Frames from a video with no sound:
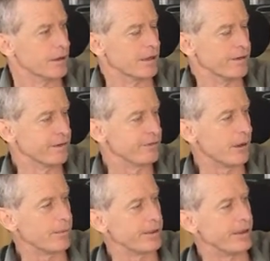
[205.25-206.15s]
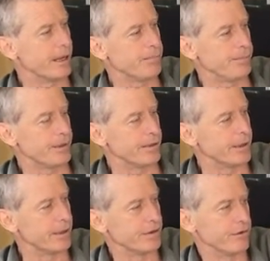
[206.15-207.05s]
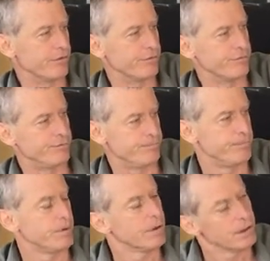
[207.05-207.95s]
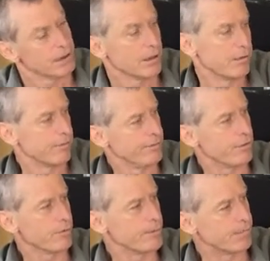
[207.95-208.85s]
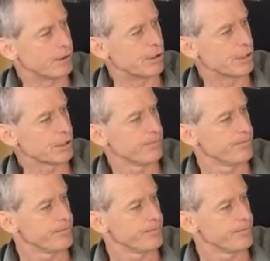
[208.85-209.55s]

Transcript: I just doubled it up, and then I just formed up a hook,